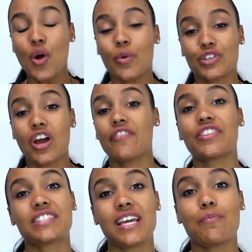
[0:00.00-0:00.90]
we're trying for
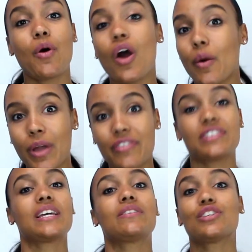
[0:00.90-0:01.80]
the same part. We have the
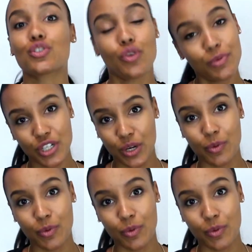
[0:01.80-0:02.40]
same description.